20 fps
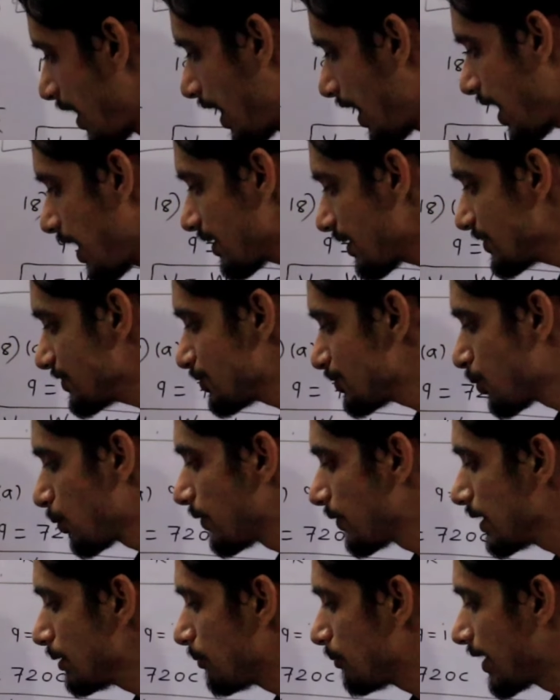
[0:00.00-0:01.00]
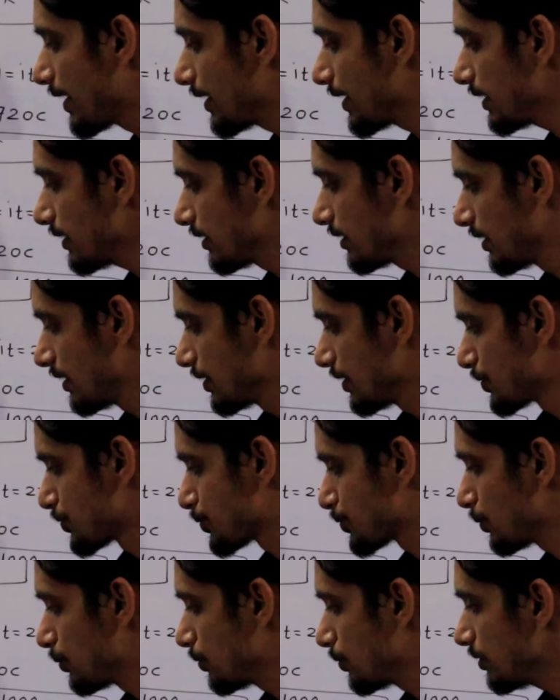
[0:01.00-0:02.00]
R is rho L by.
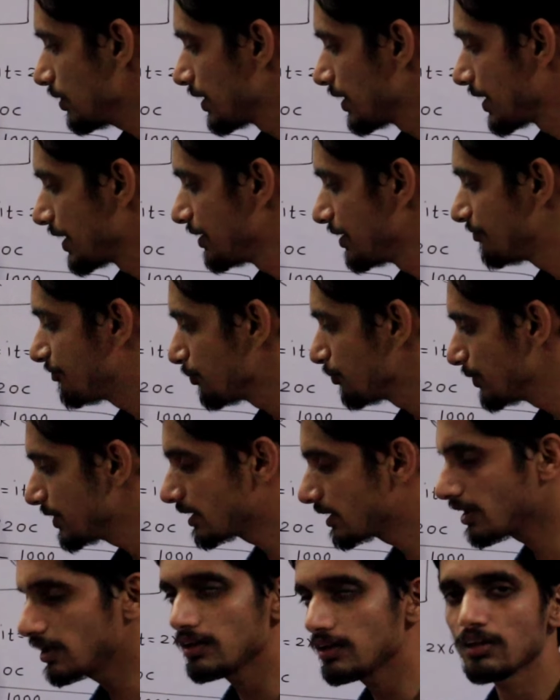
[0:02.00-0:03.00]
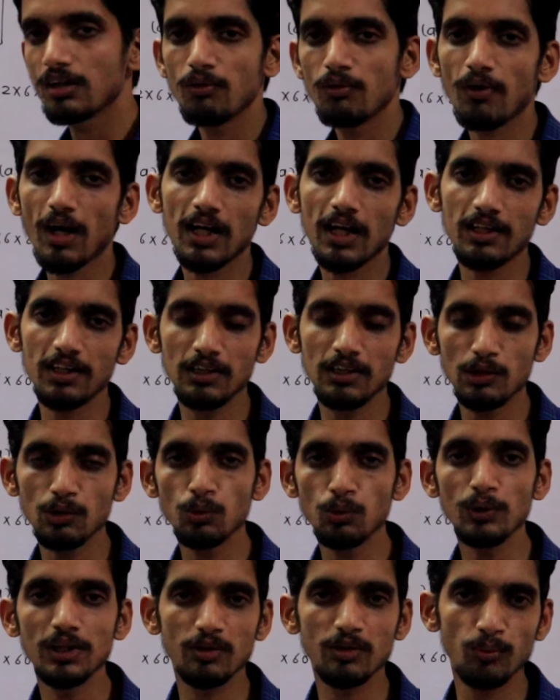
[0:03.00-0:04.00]
So if we cut a wire into
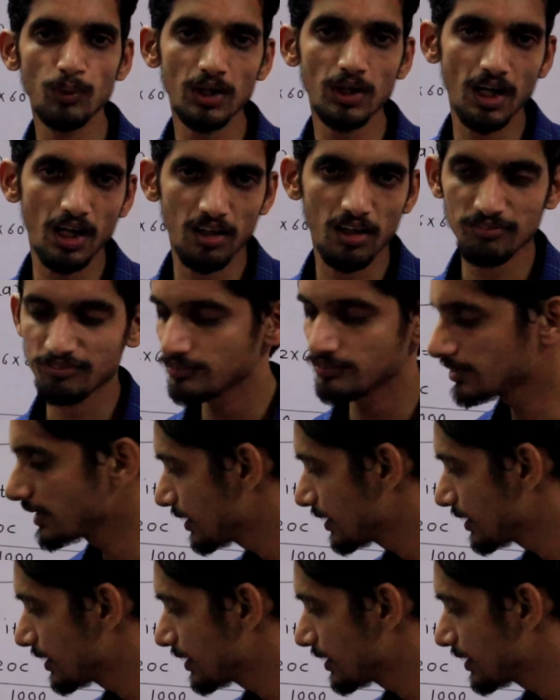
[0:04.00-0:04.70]
two equal half,